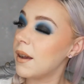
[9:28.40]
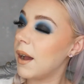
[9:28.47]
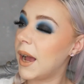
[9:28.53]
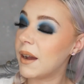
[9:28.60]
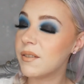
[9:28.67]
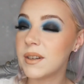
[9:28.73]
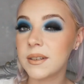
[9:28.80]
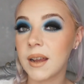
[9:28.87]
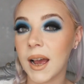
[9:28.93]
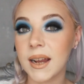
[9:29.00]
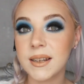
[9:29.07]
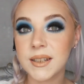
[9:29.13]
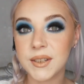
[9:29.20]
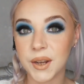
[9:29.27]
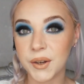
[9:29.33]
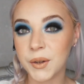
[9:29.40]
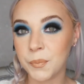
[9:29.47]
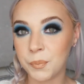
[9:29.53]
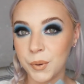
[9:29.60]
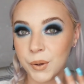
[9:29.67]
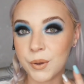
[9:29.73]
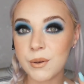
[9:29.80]
I hadn't done a
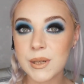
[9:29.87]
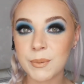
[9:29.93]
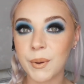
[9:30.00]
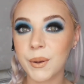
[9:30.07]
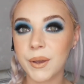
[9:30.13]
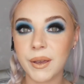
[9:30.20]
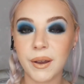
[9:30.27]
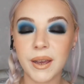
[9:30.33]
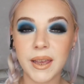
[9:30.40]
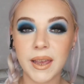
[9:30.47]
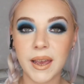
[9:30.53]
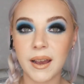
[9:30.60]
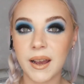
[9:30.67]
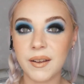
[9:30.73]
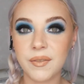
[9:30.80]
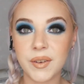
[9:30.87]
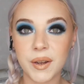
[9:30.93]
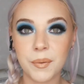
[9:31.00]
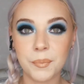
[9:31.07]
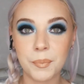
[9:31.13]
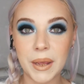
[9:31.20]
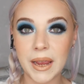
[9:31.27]
blue smoky eye yet. I've
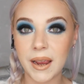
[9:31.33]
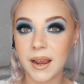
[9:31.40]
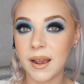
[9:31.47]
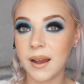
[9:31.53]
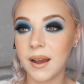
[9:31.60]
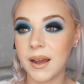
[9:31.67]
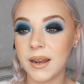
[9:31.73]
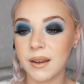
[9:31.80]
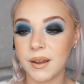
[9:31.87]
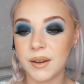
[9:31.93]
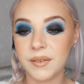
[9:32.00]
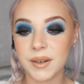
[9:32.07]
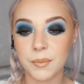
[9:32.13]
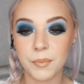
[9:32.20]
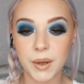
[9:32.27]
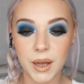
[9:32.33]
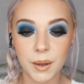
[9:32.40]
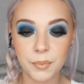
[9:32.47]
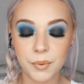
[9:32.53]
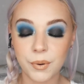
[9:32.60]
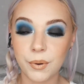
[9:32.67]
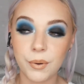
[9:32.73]
done pink and I've done
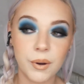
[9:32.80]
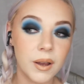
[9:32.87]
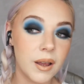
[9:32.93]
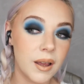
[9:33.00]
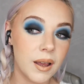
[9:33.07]
purple.